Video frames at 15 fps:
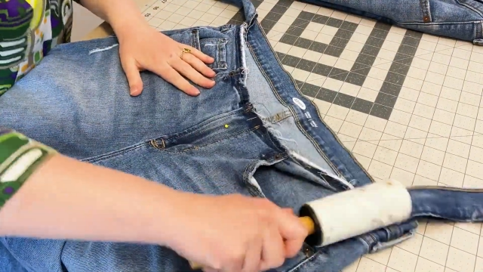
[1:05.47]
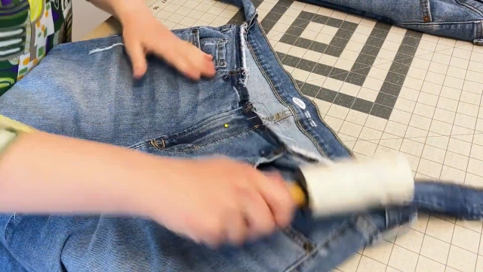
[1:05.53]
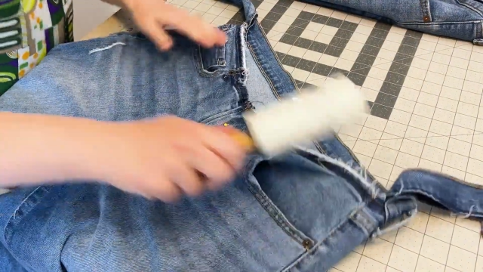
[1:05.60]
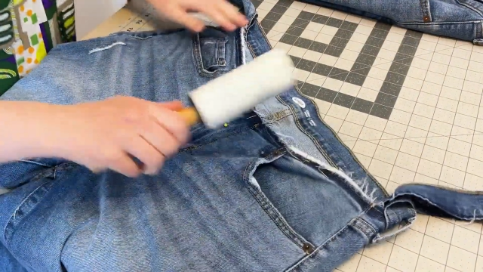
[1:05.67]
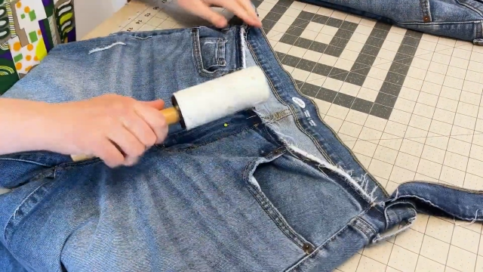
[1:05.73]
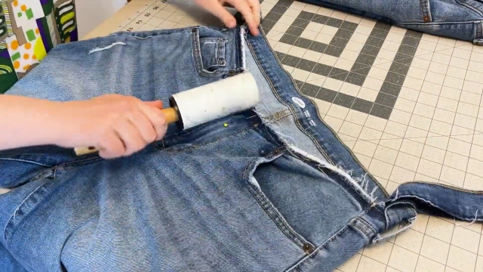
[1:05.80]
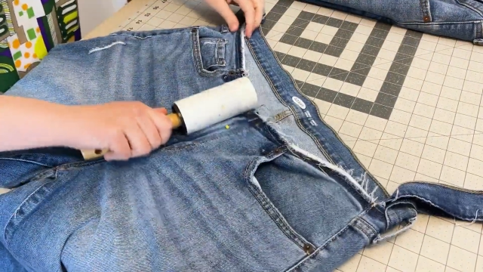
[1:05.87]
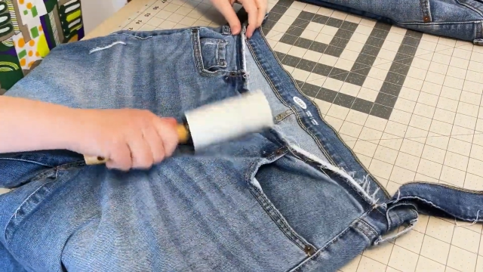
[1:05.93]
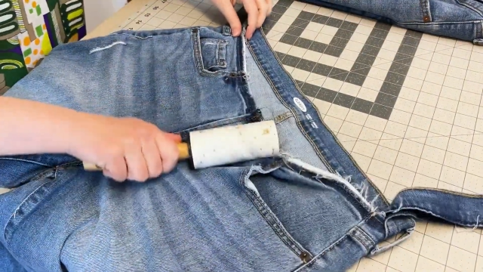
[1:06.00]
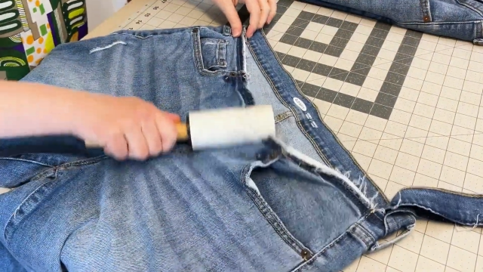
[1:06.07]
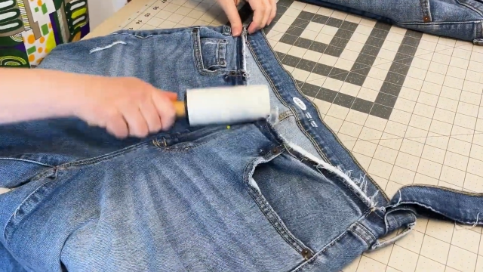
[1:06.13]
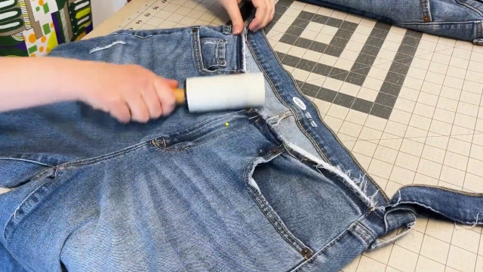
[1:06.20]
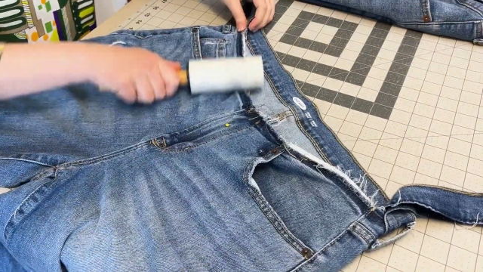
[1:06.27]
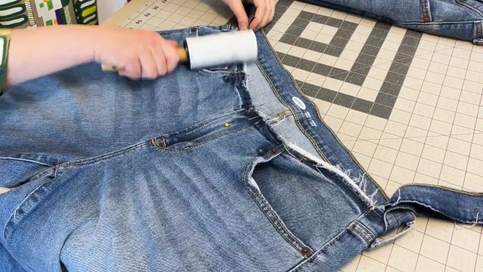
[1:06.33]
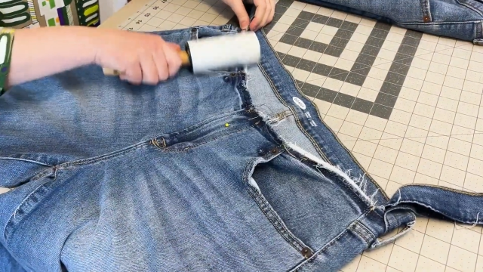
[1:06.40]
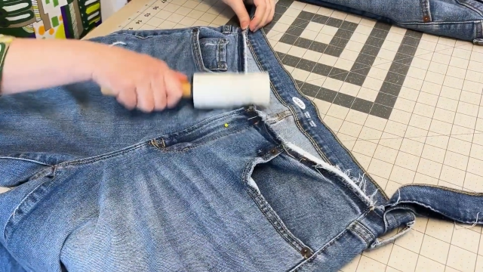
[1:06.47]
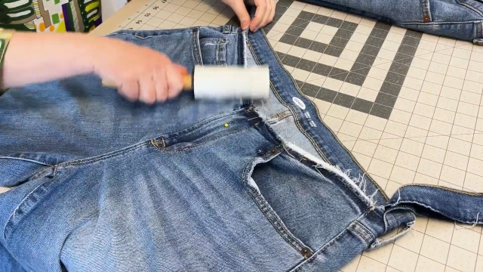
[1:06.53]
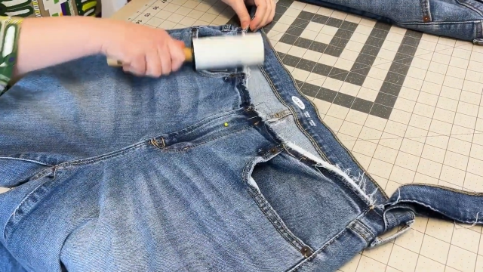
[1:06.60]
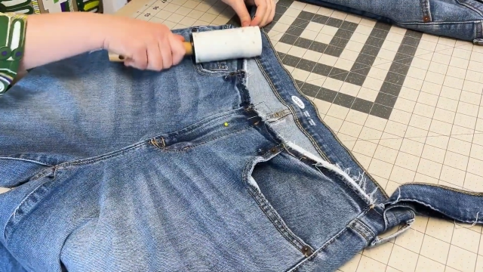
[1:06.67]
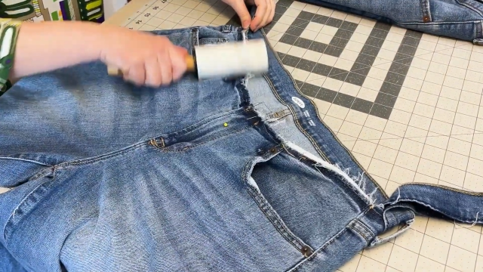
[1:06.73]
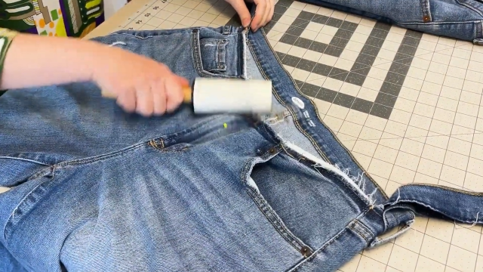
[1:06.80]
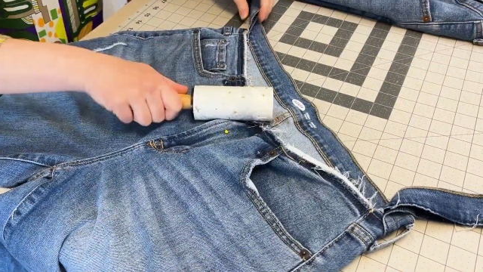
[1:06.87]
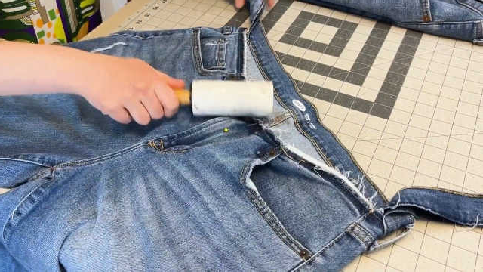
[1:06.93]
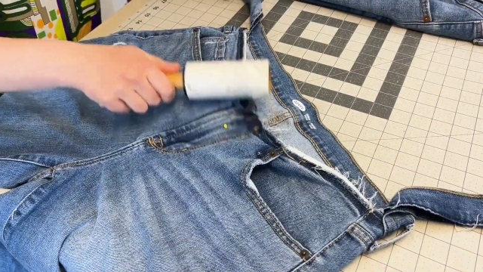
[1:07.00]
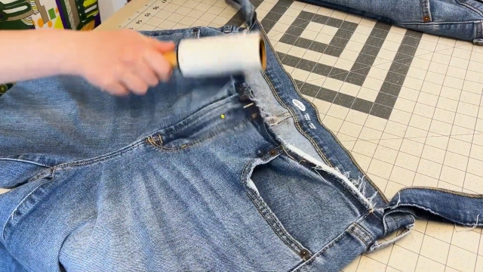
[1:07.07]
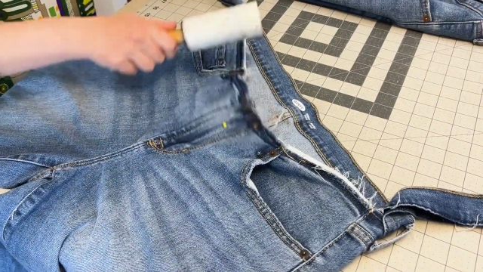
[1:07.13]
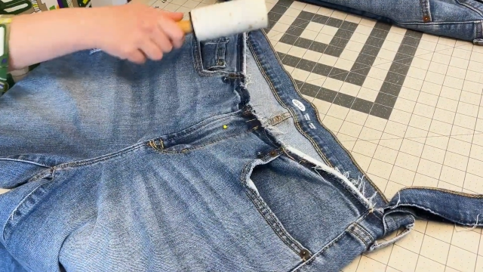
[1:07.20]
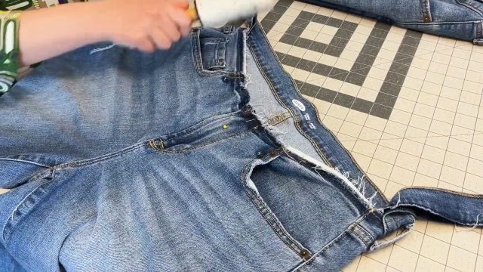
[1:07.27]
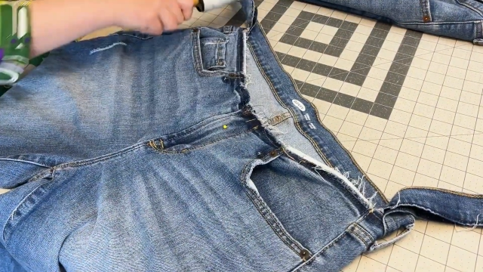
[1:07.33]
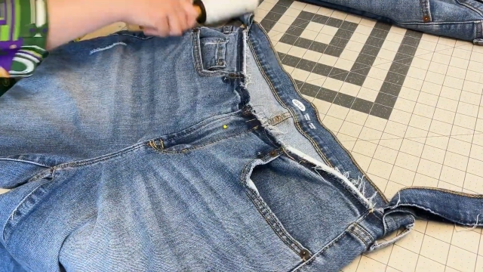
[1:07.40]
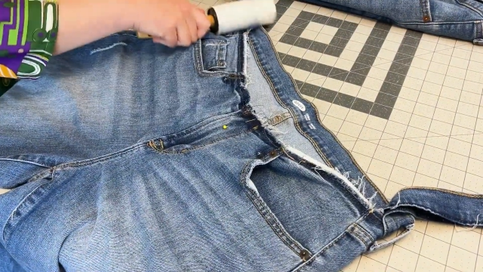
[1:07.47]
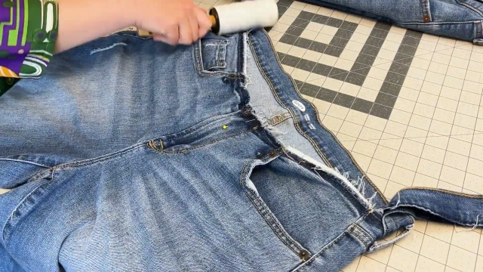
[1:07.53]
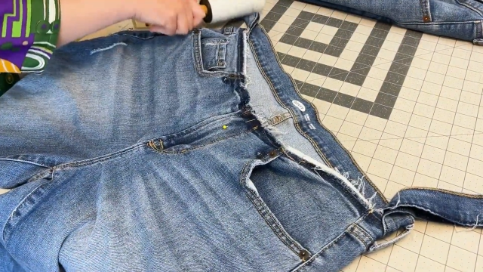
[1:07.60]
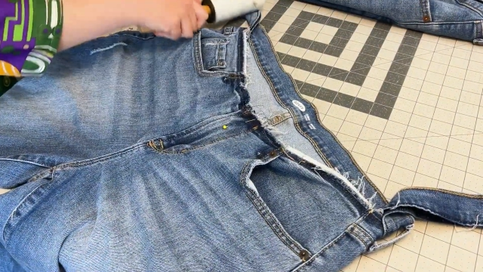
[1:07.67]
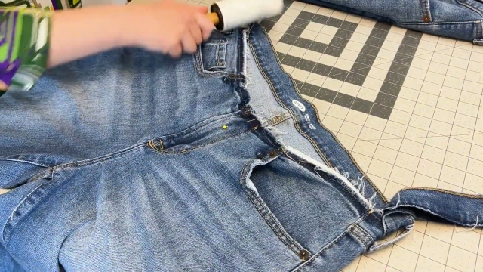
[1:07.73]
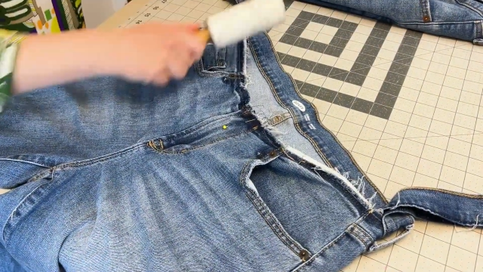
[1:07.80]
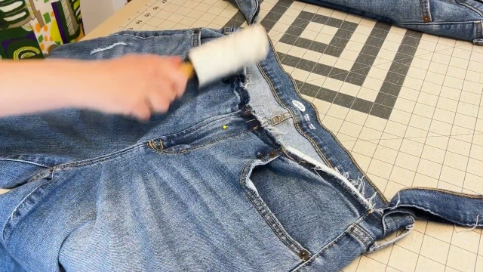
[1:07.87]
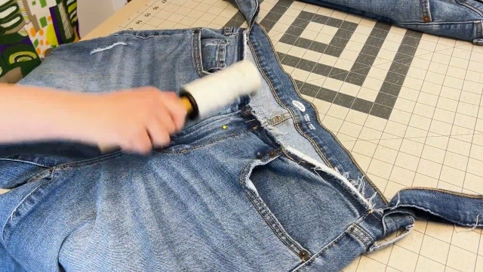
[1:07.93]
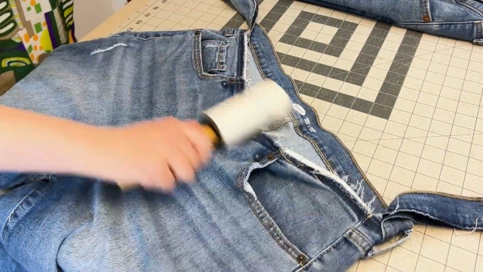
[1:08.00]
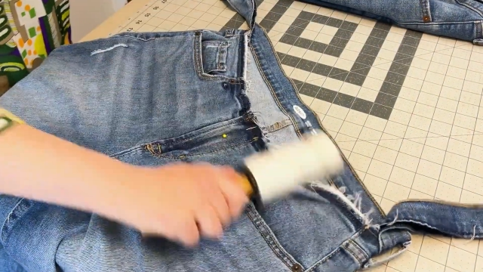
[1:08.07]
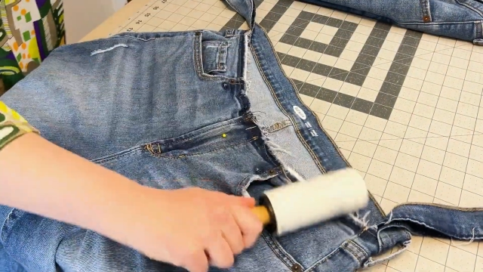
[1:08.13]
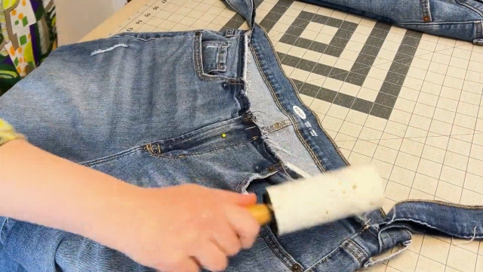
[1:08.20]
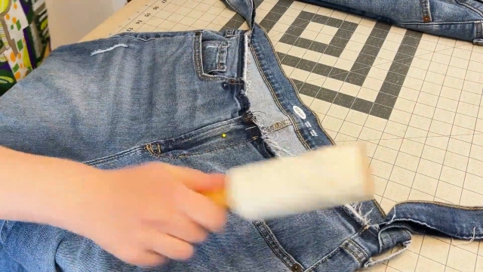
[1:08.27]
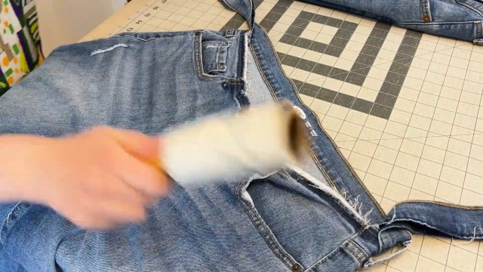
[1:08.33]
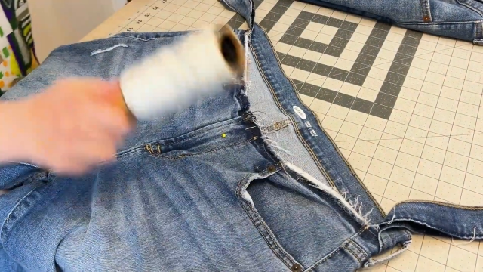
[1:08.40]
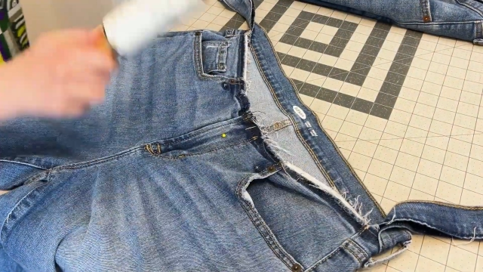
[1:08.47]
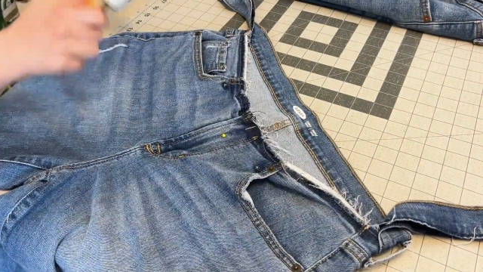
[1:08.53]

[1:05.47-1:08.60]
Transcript: (no speaker visible)